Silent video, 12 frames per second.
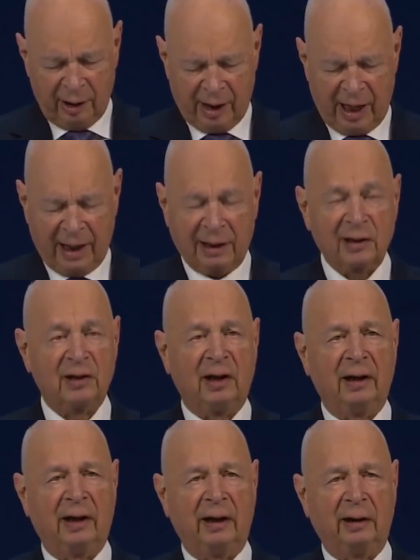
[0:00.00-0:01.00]
in
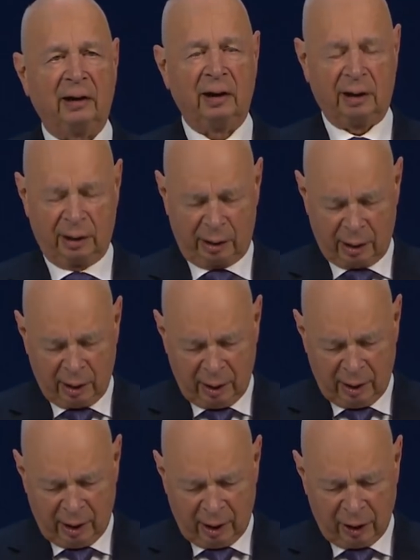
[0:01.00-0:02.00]
accelerating
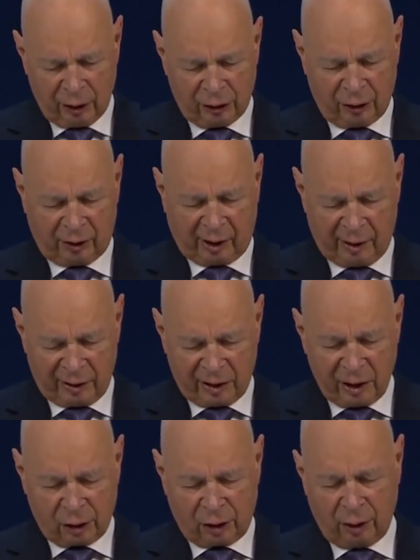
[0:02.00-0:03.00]
the
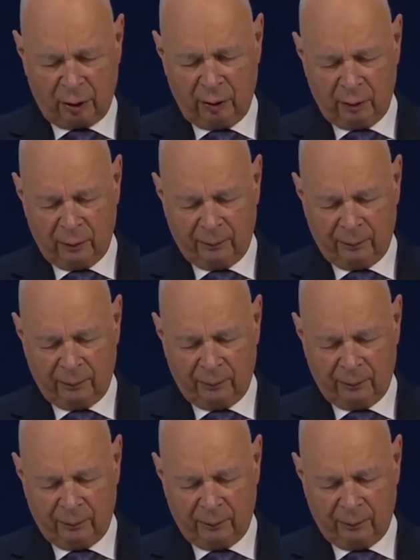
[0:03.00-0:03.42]
transition